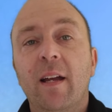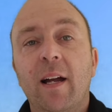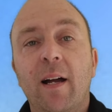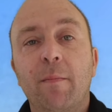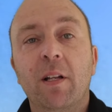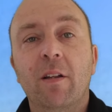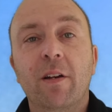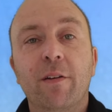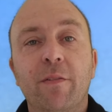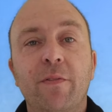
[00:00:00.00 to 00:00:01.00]
A lot
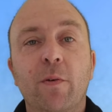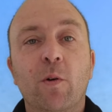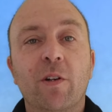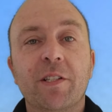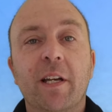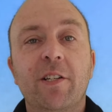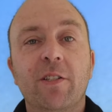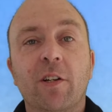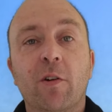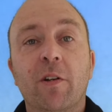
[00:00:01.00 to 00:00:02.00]
of
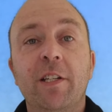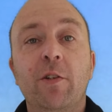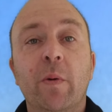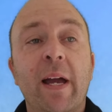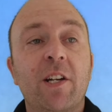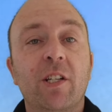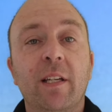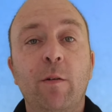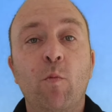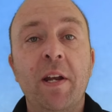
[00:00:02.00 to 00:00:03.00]
organizations I got into
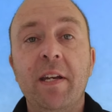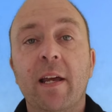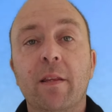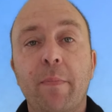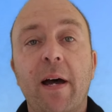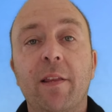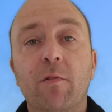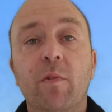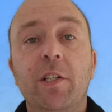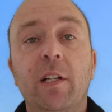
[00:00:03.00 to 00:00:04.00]
actually went down the path
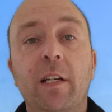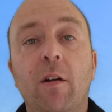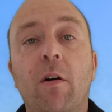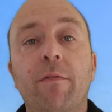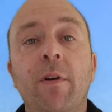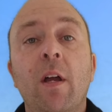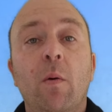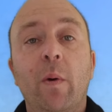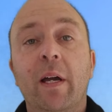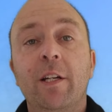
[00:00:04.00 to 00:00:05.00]
originally of
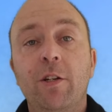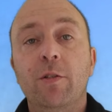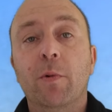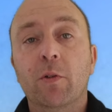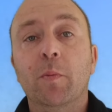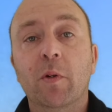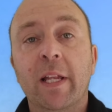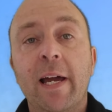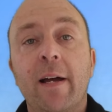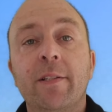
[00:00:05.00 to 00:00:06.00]
we're going to use multiple
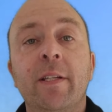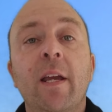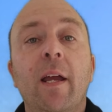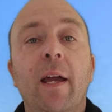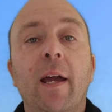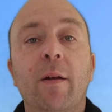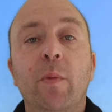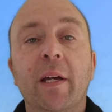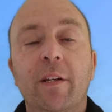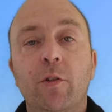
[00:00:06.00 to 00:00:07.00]
clouds and
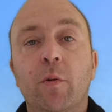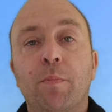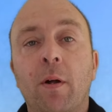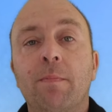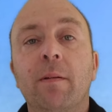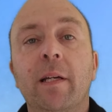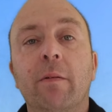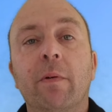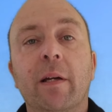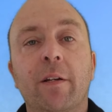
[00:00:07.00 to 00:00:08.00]
we're going to do it properly
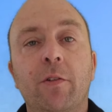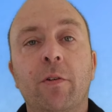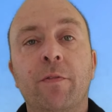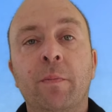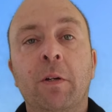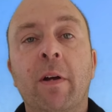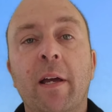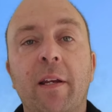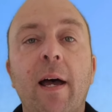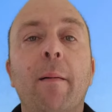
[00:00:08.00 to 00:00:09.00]
and we're going to do it from the
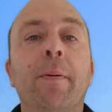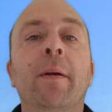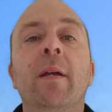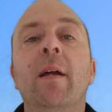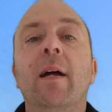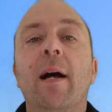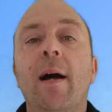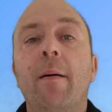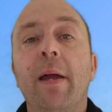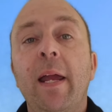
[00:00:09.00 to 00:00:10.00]
ground up.
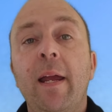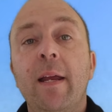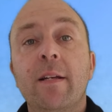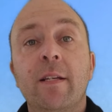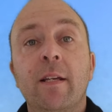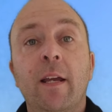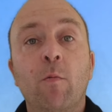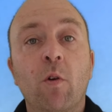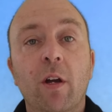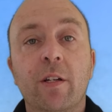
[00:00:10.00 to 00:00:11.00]
And
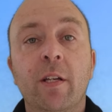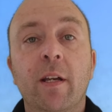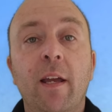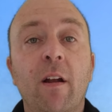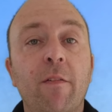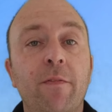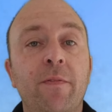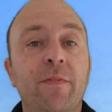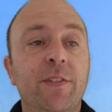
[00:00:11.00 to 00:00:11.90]
it worked. And I've